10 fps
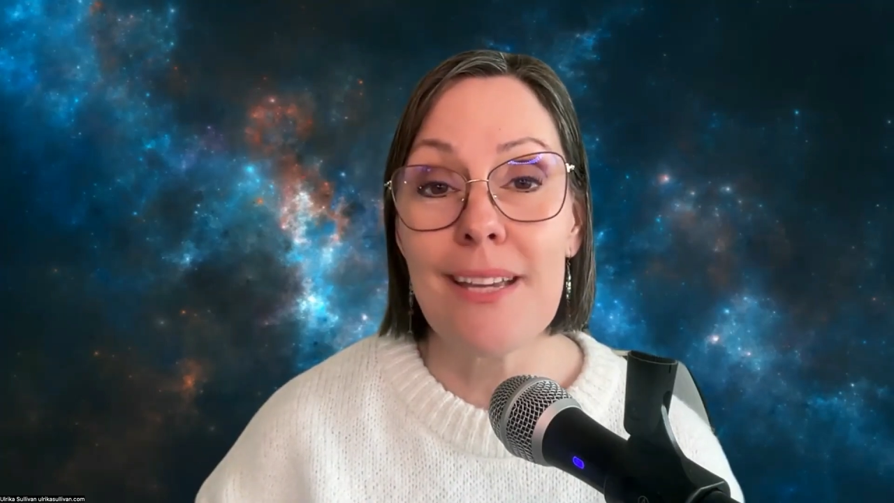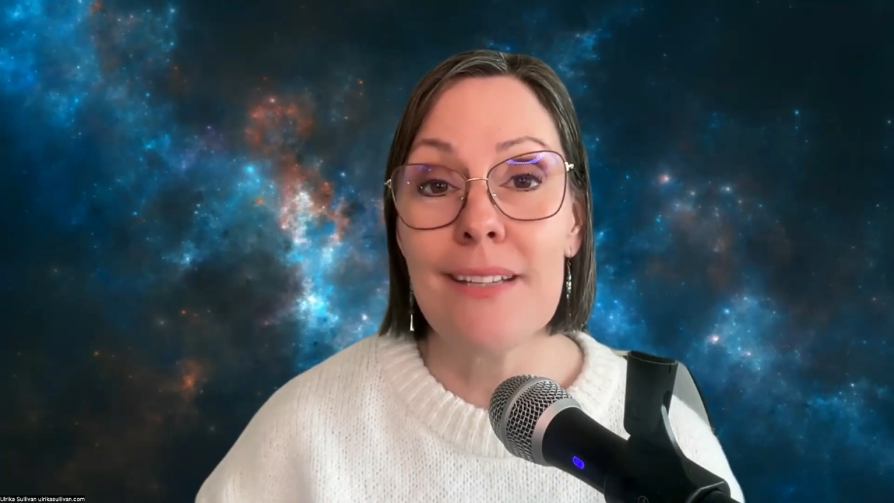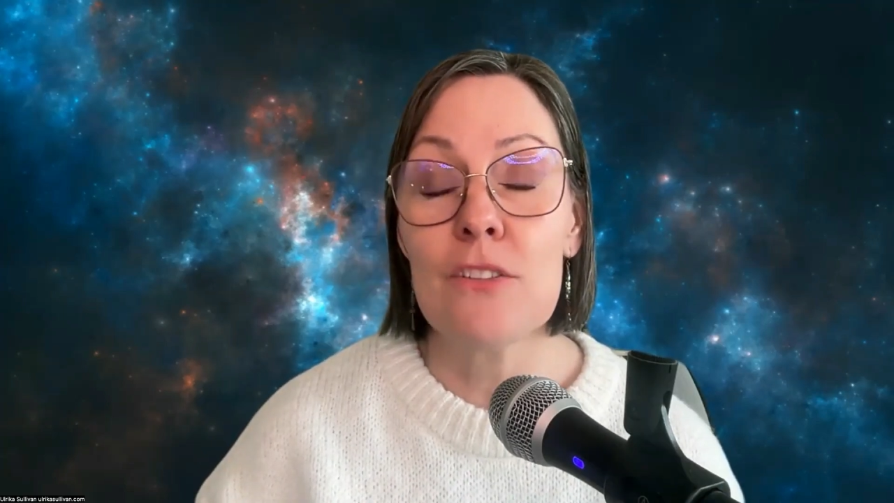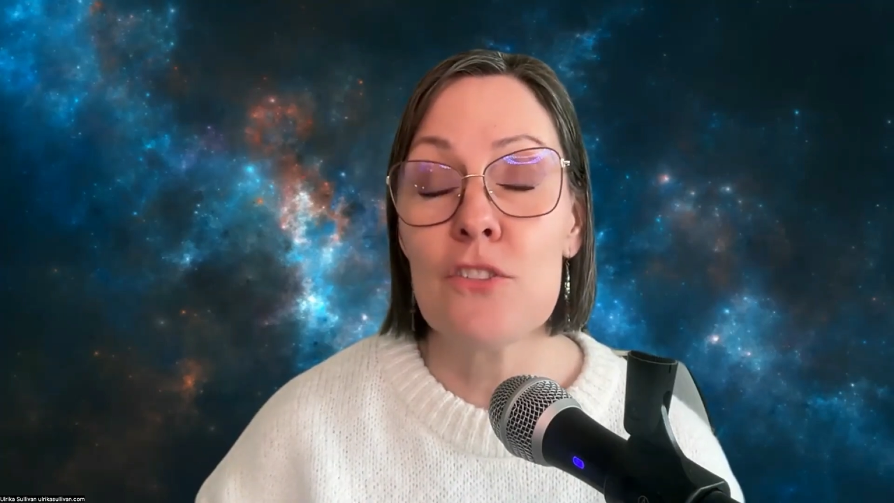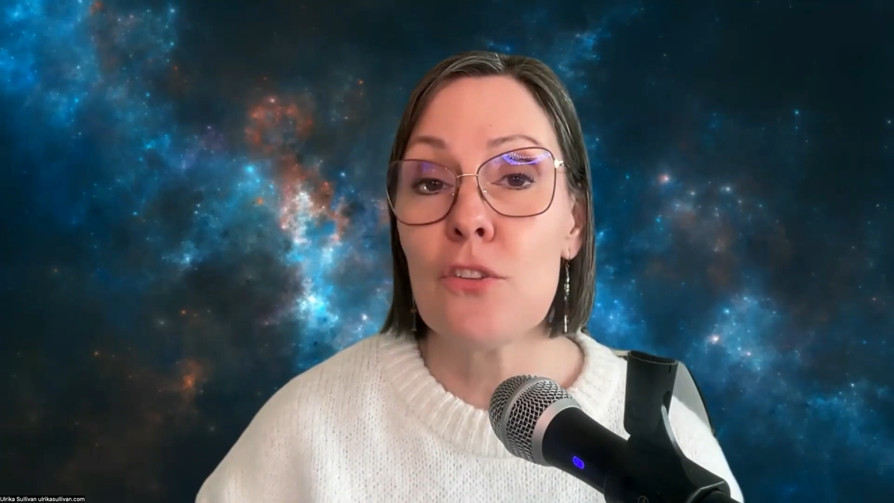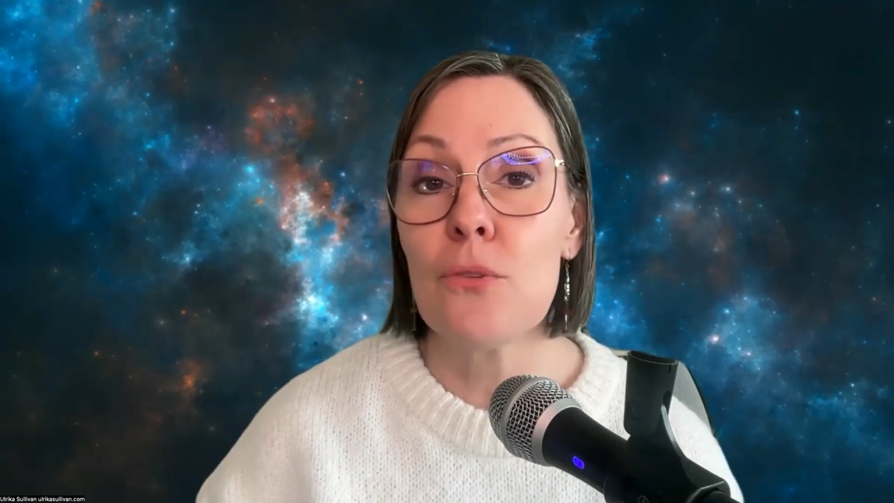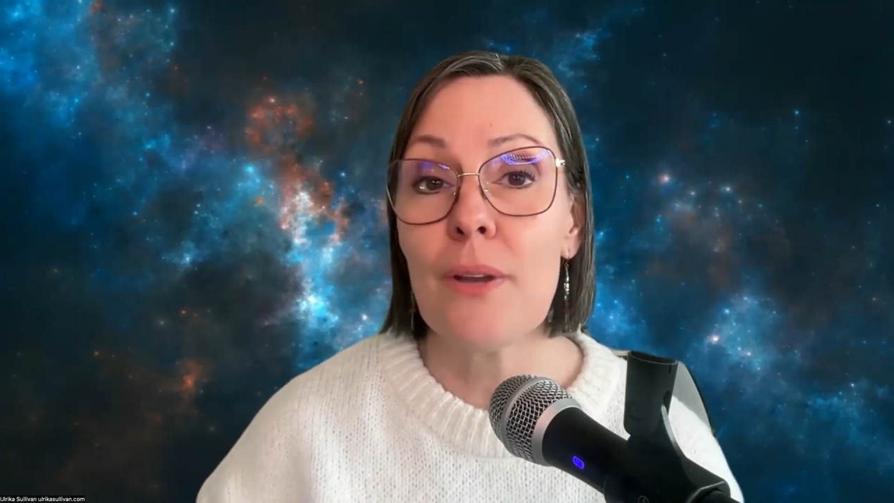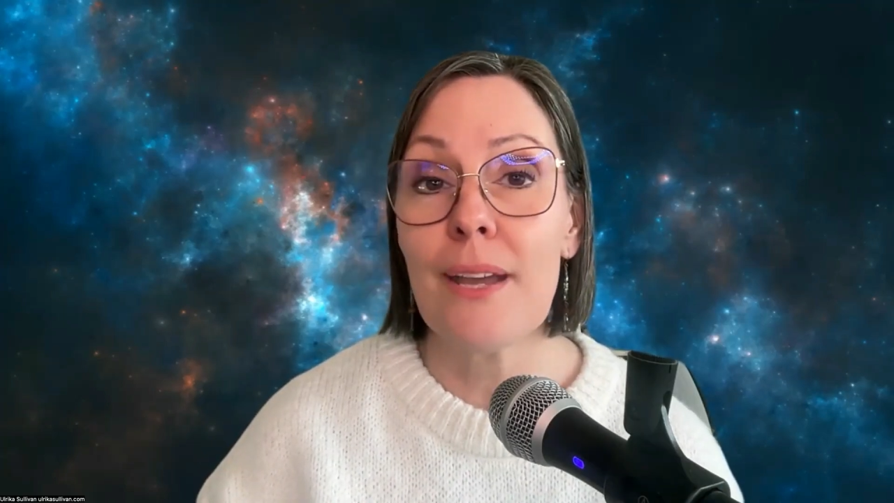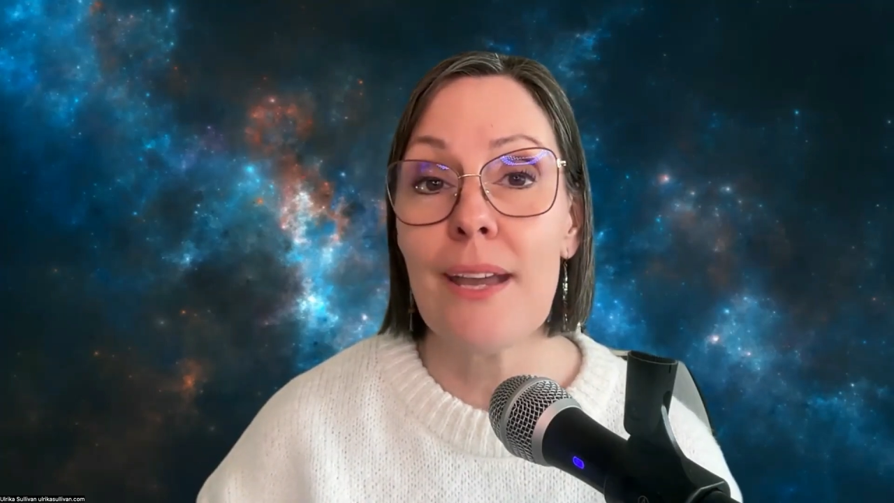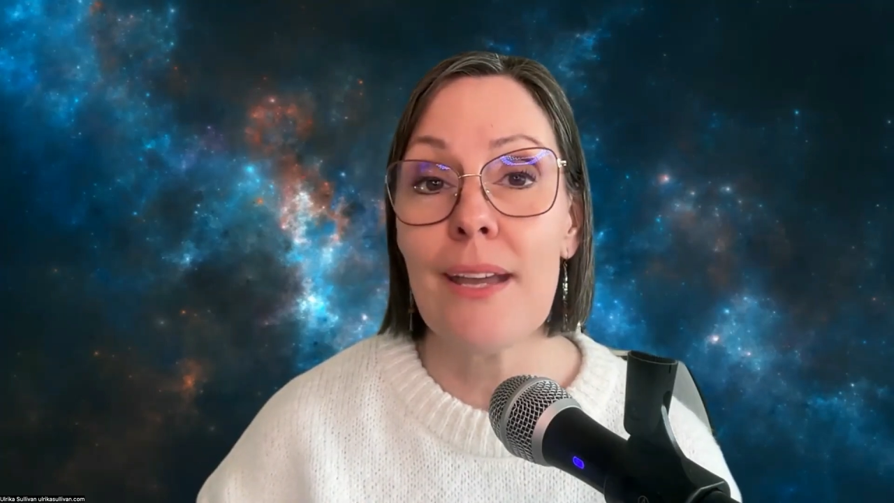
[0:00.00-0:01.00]
into
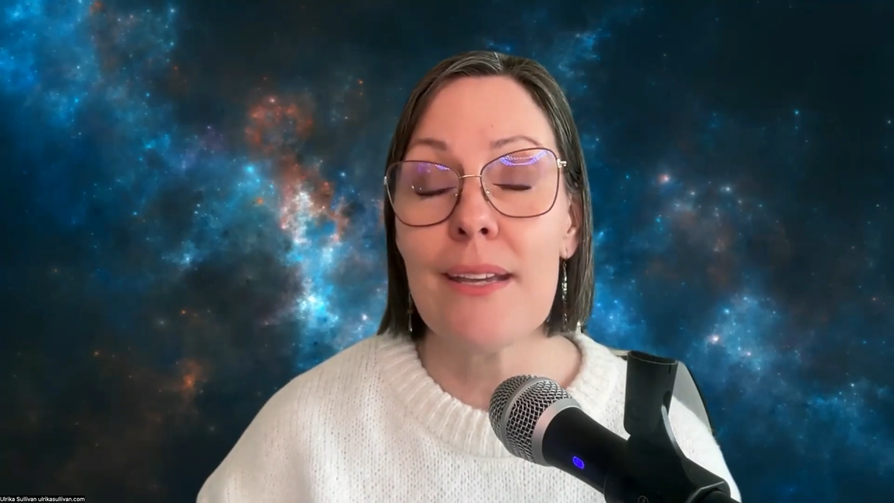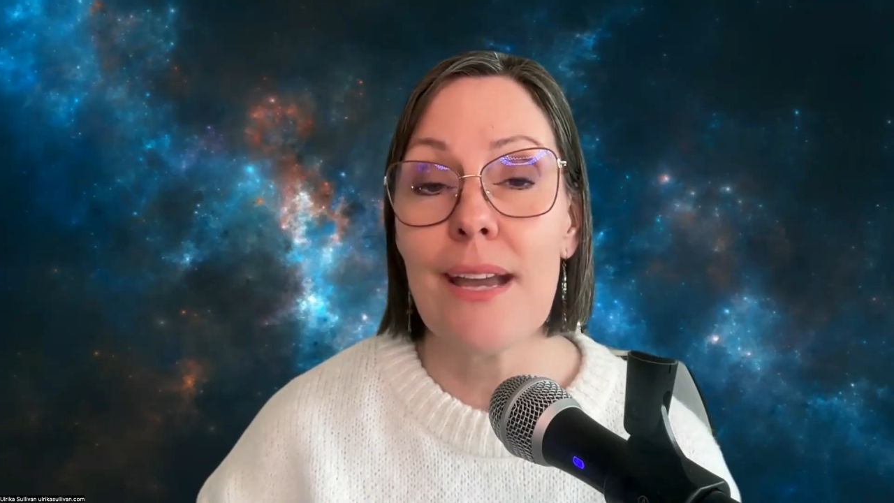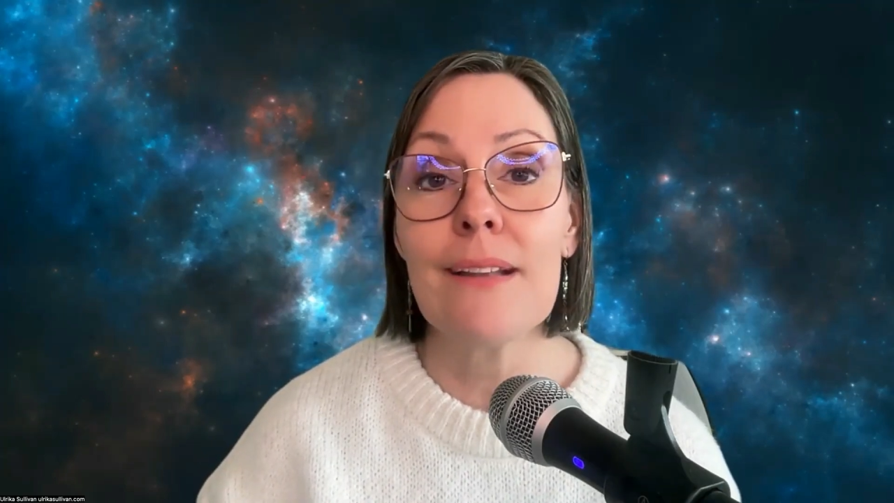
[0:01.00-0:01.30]
a